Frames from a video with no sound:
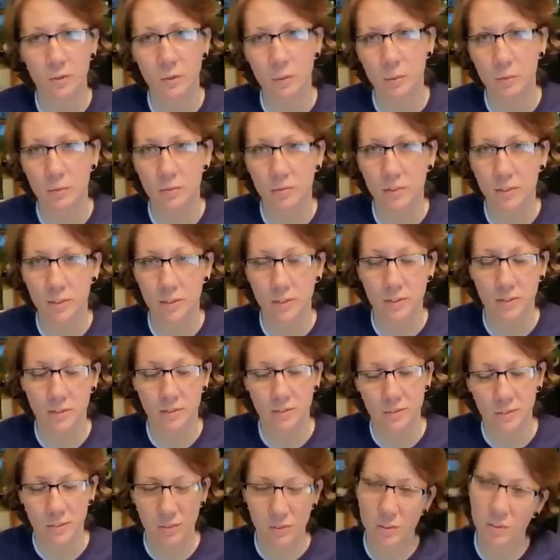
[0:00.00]
supervision,
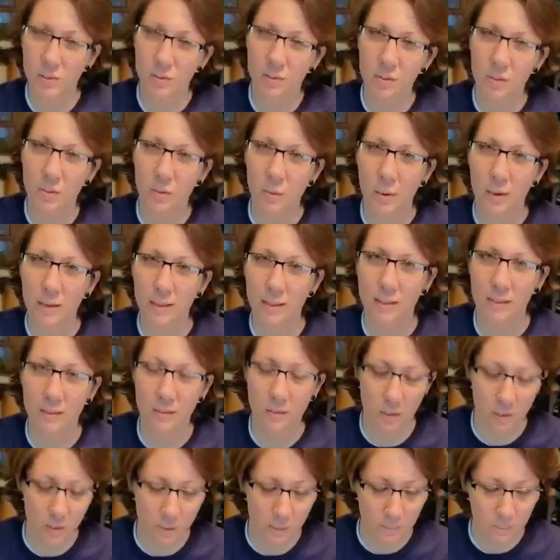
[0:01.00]
just so nobody
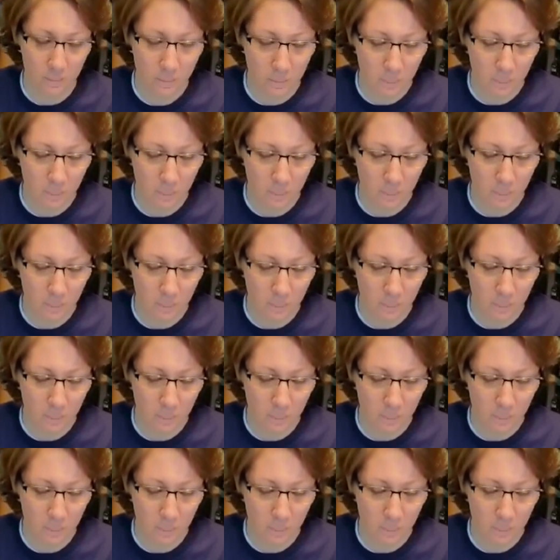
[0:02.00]
gets hurt.